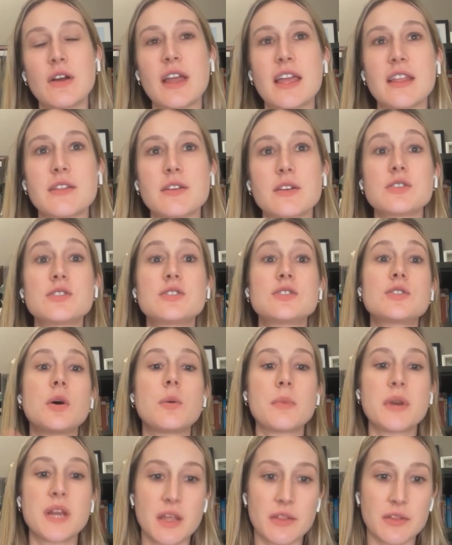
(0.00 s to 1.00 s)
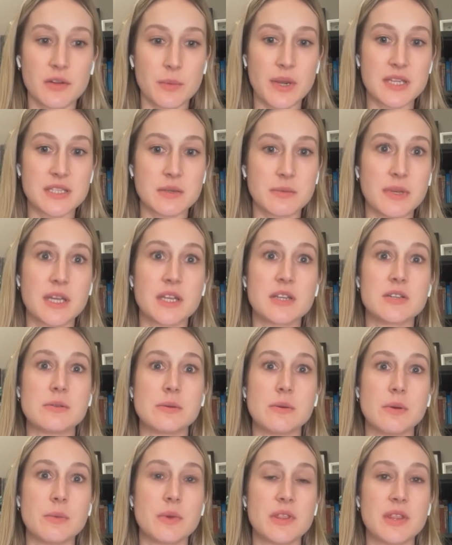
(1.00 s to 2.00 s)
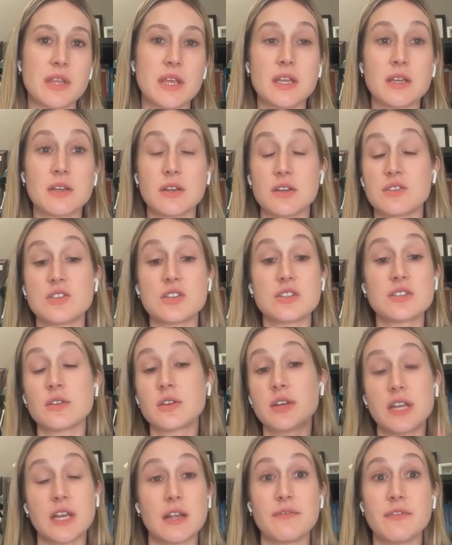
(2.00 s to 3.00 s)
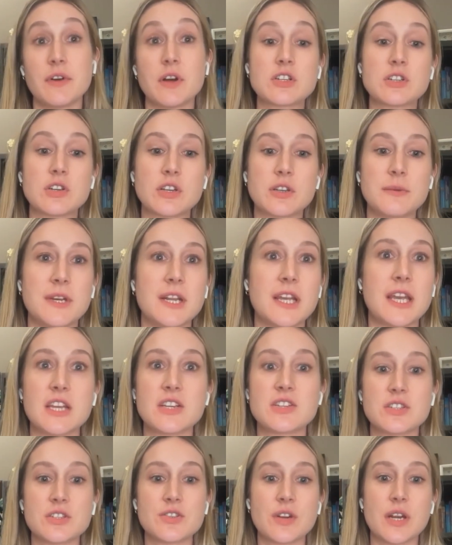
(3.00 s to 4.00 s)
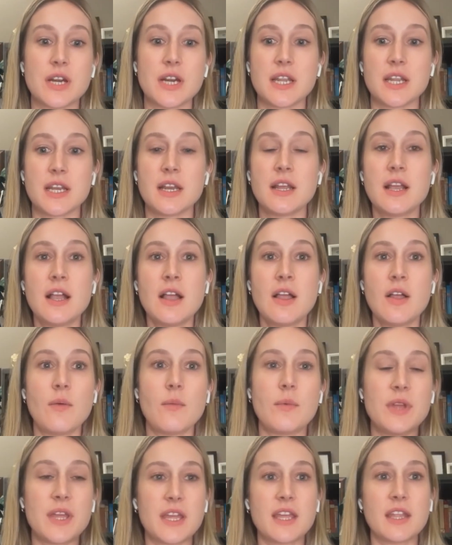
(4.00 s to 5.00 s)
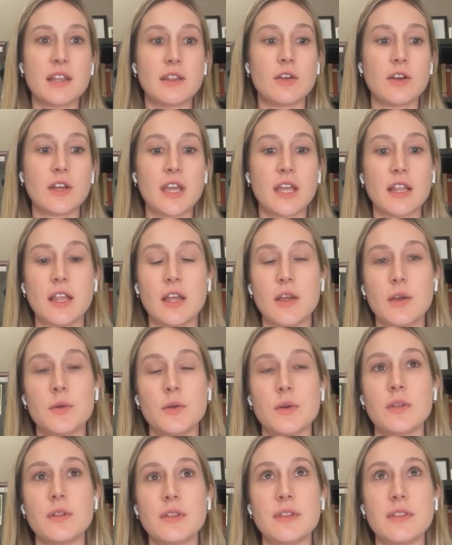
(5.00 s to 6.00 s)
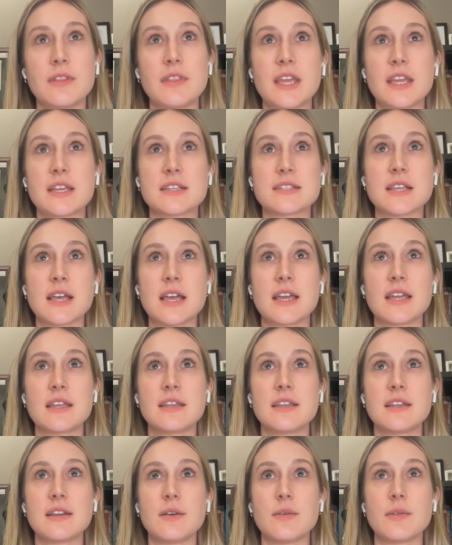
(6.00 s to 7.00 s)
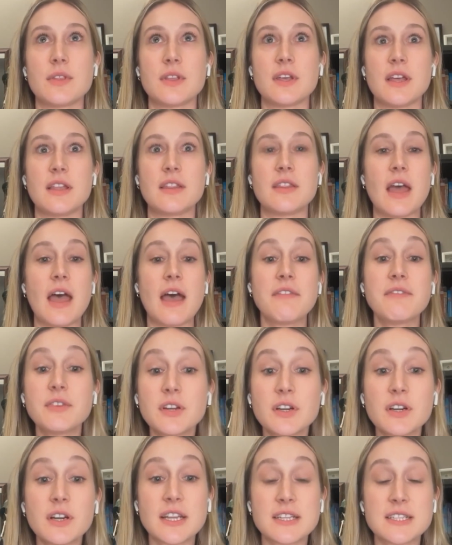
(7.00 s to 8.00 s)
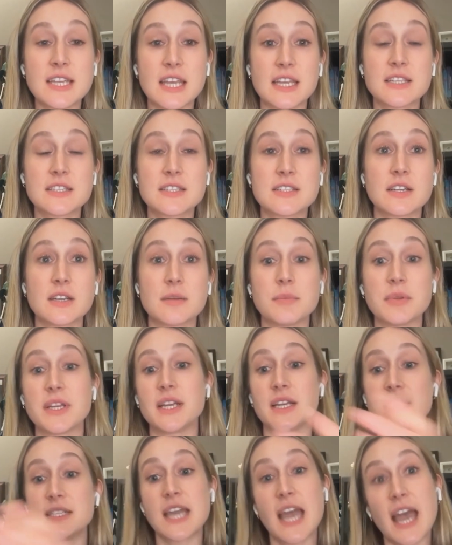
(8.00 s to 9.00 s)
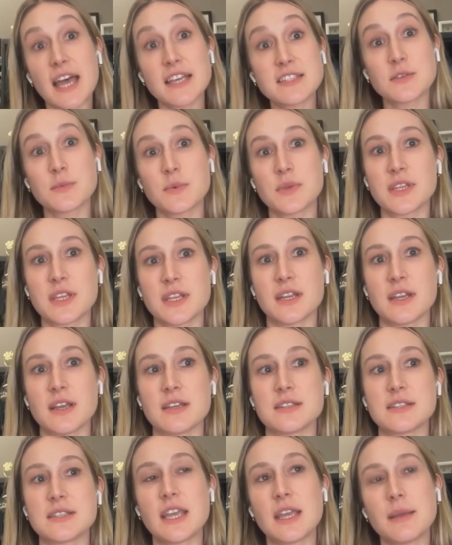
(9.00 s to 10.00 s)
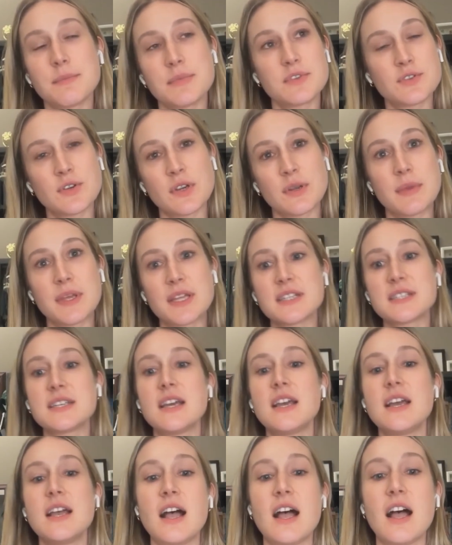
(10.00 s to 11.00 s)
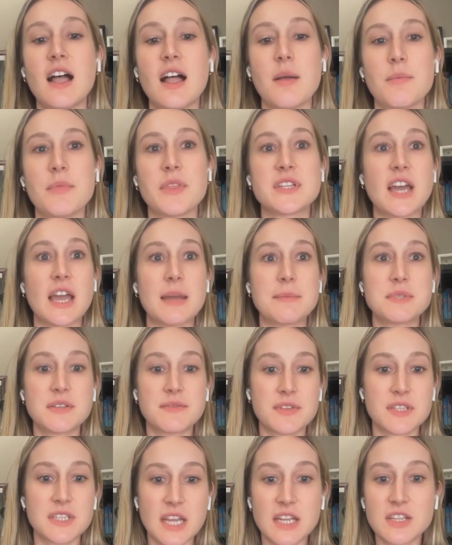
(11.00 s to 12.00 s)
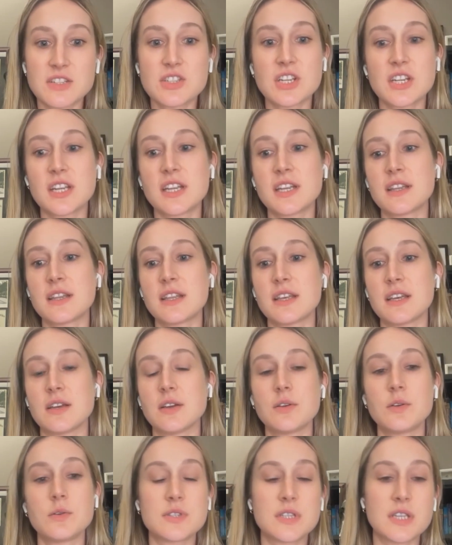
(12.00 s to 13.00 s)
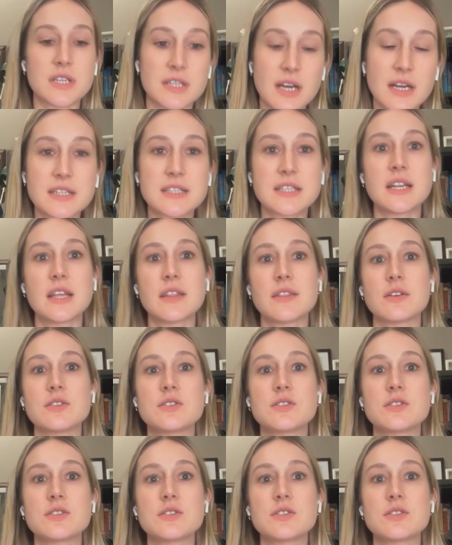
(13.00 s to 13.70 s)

And there's so many other ways that we can do it within just looking at functional communication training. We can look at things like, the effort it takes to complete a task within escape treatment, the types of attention, the who's conducting it.